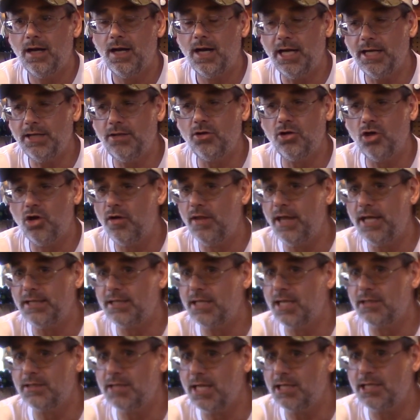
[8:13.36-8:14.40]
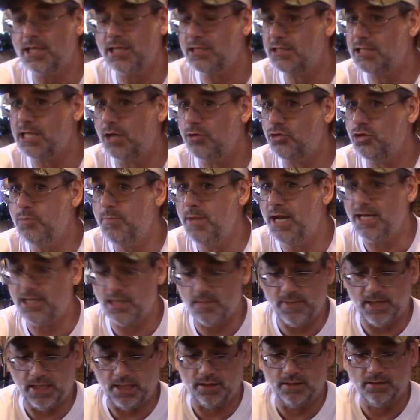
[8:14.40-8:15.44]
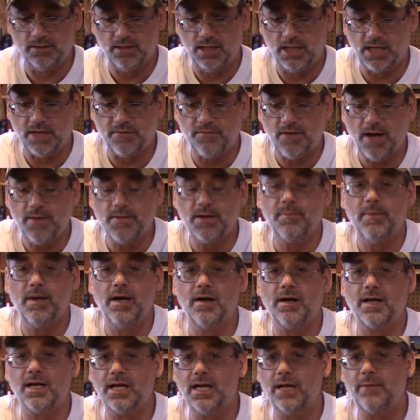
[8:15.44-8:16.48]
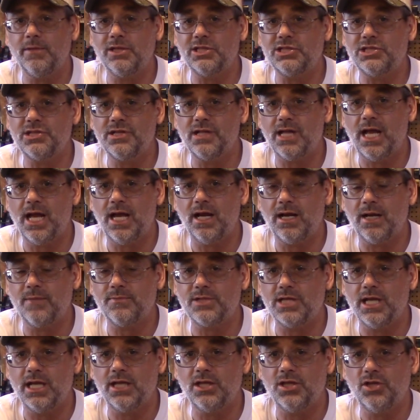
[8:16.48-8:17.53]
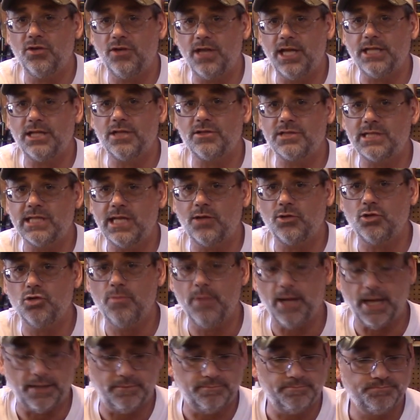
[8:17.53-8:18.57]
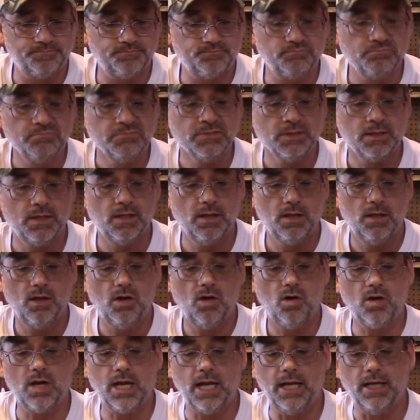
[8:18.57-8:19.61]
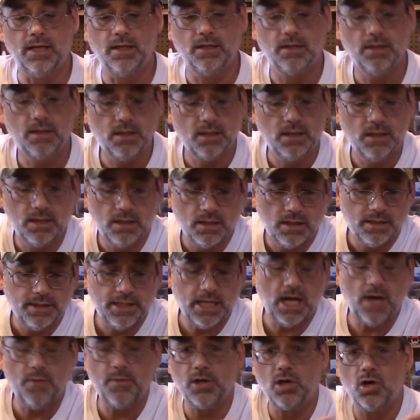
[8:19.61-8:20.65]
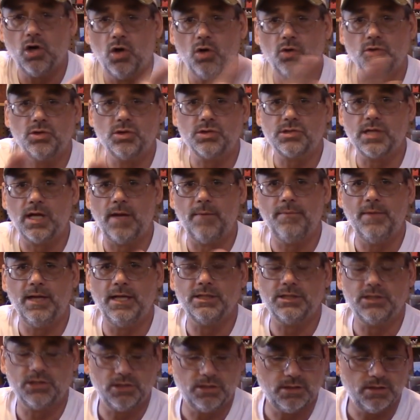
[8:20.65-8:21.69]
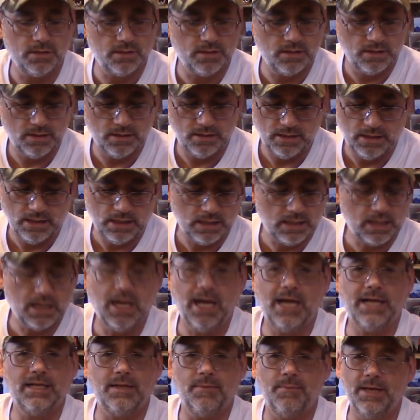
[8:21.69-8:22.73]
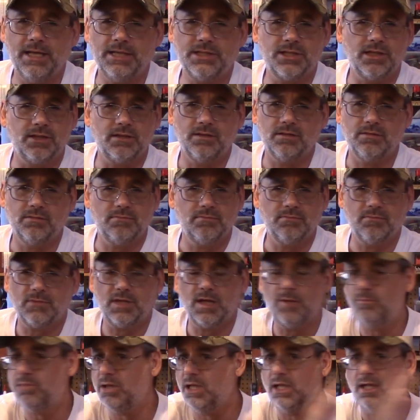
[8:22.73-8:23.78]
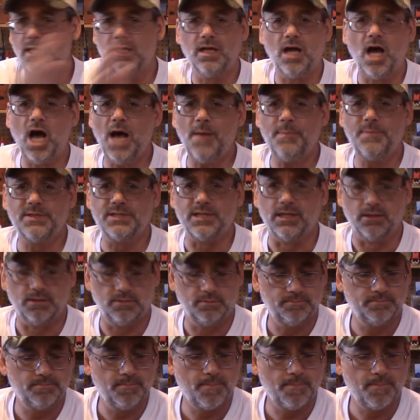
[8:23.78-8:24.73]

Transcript: I don't know, that, that, that doesn't sound too bad to me. Like if I'm an American, I'm listening to that and I'm saying, you know, that doesn't sound too bad. Okay, now we go to something that kind of makes it completely opposite.